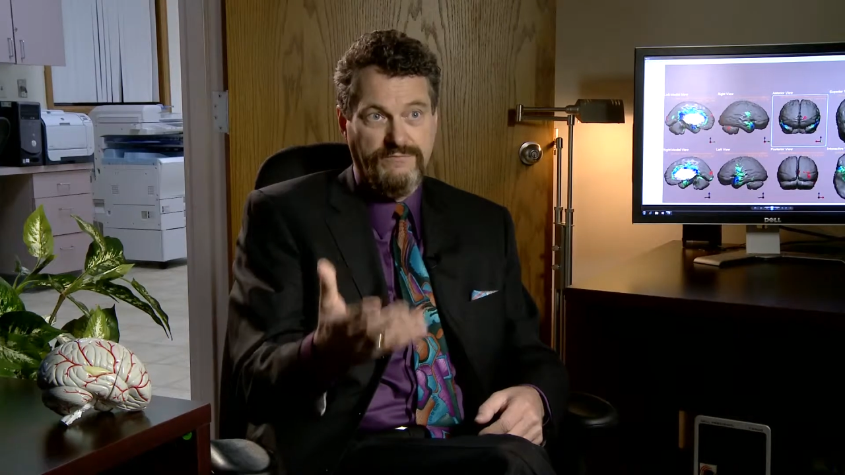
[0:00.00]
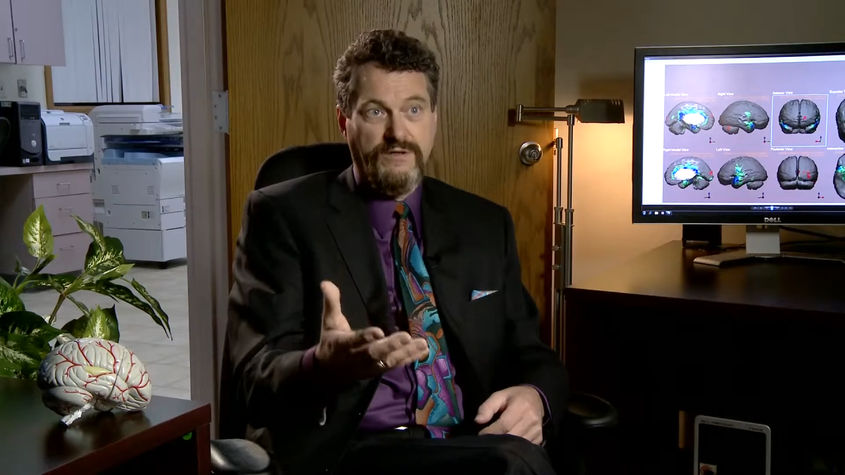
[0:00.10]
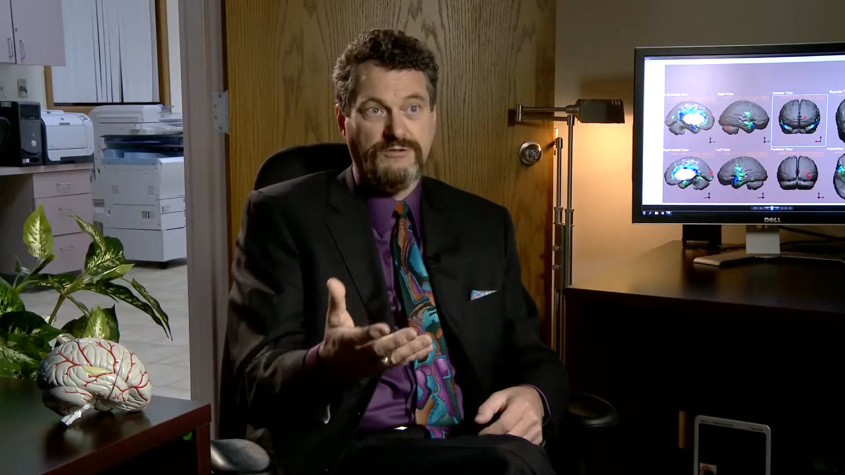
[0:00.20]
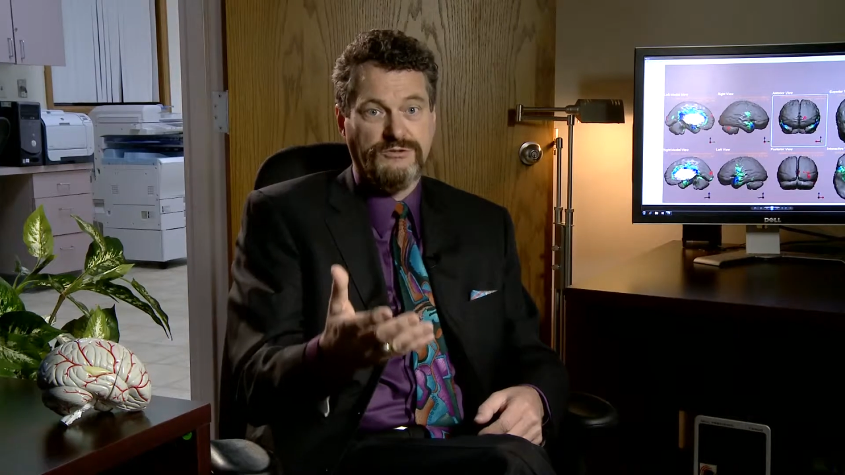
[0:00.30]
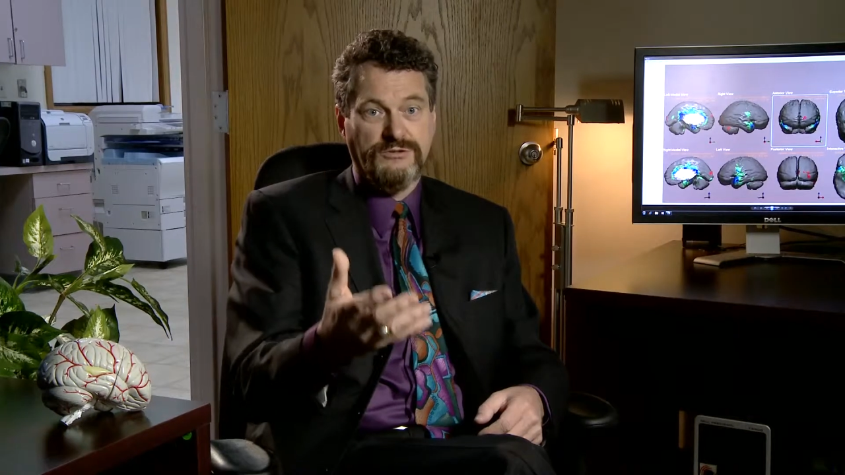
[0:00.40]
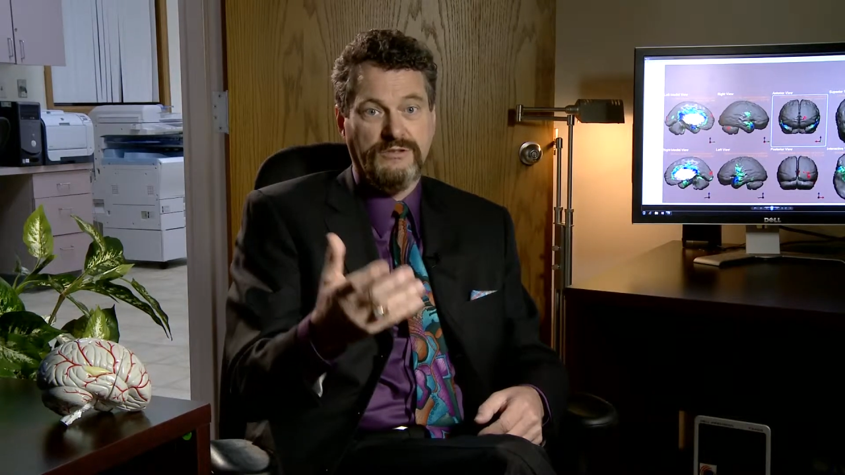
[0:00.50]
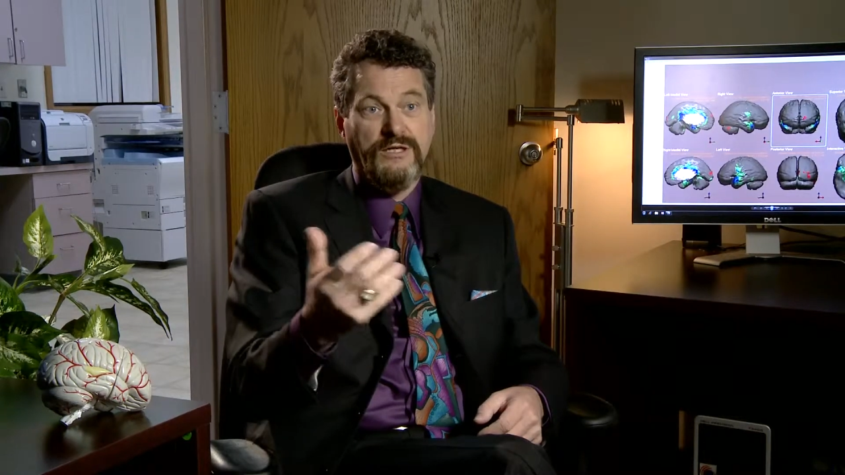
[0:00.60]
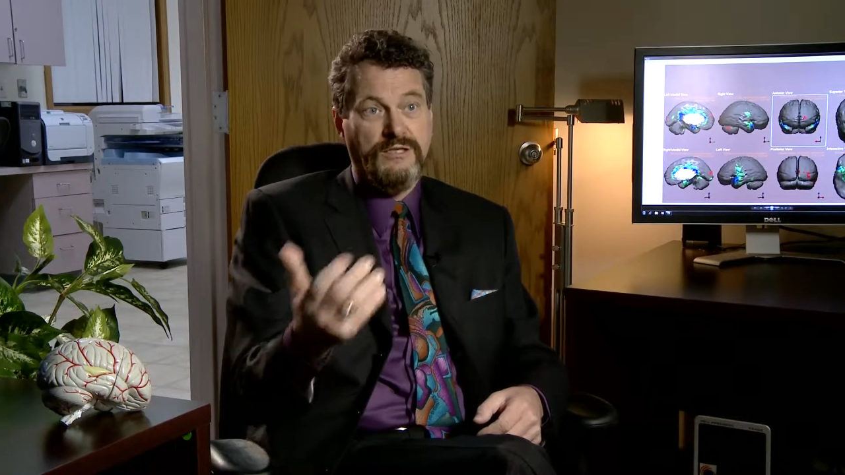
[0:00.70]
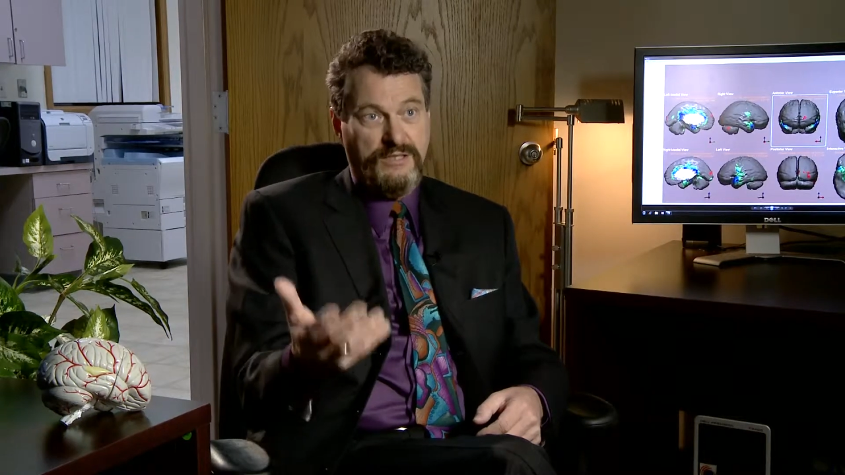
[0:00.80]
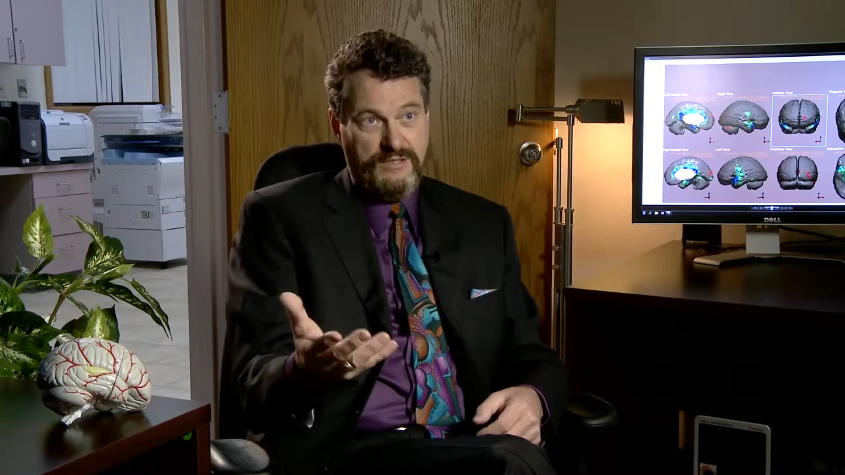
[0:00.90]
function
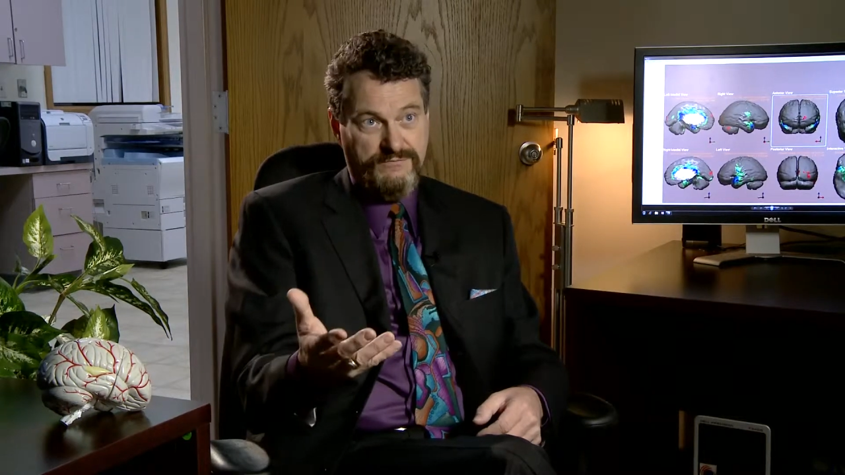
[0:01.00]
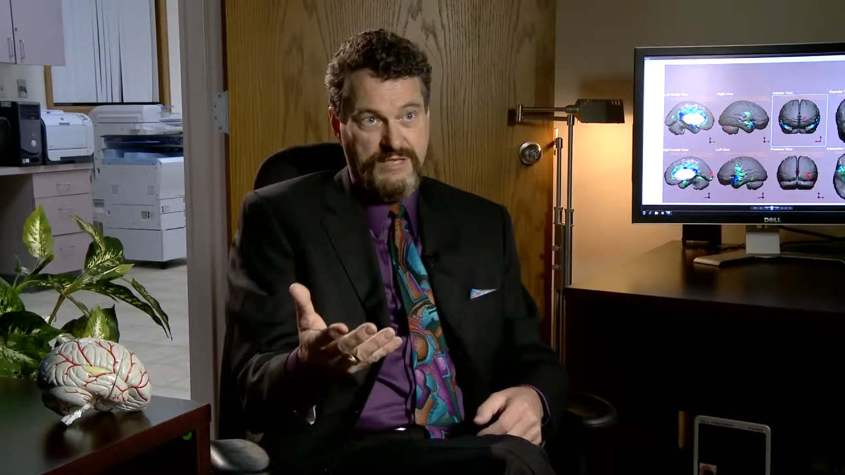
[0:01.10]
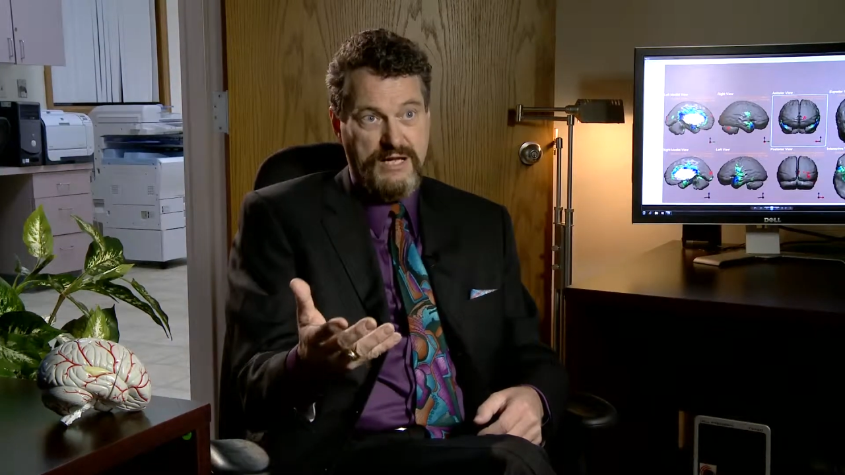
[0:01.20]
of